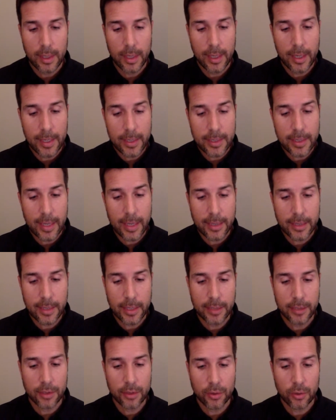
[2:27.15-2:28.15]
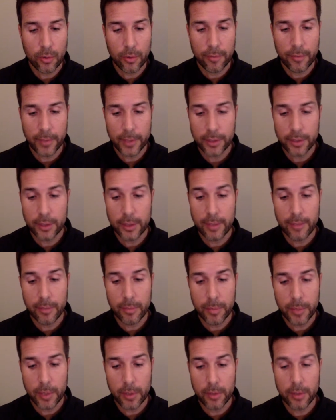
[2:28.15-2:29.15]
and his essays and short fiction have
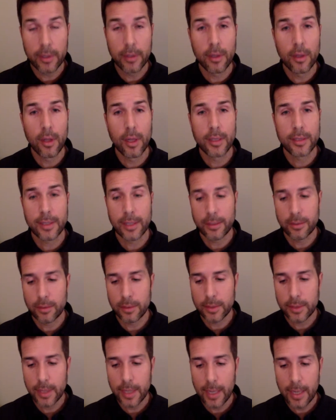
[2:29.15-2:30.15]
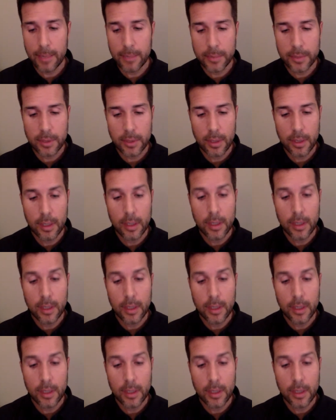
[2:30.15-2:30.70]
appeared in the Los Angeles Times,